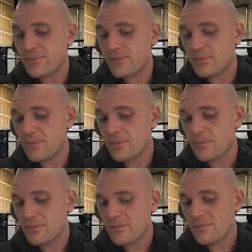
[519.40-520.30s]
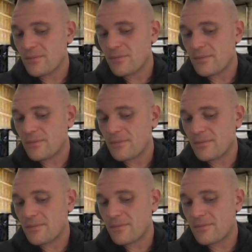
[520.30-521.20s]

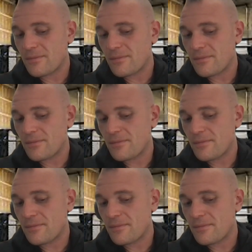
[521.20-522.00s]
(no one is talking)